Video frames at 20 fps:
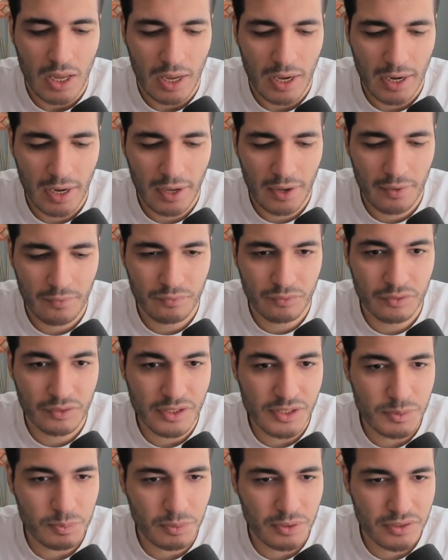And
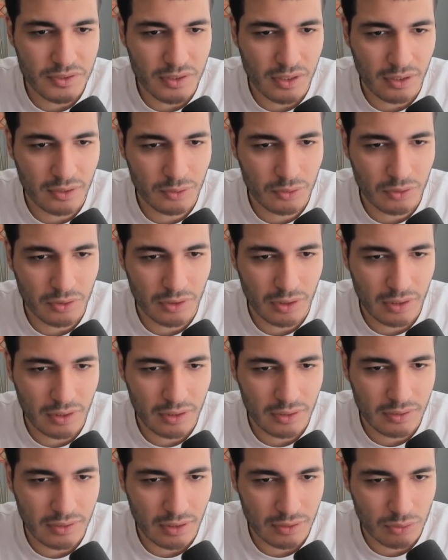this pre-signed U R
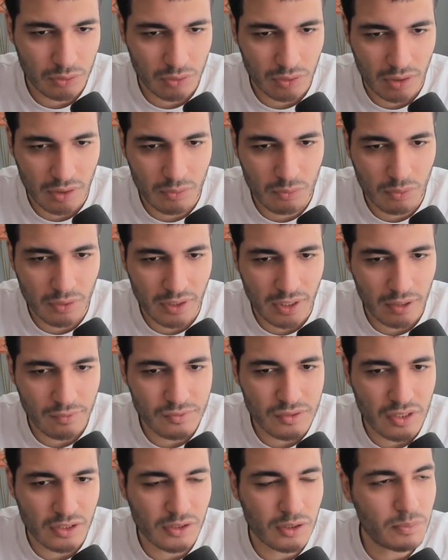L, that U R L will
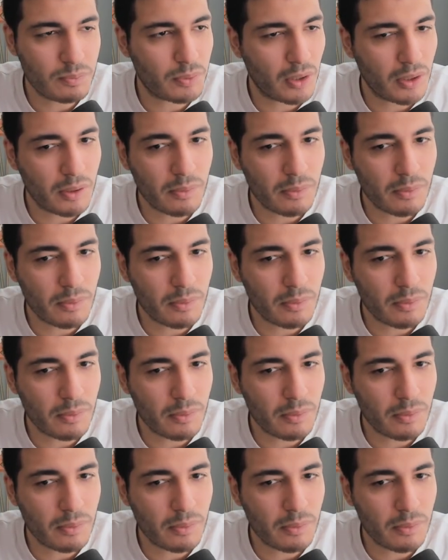give a temporary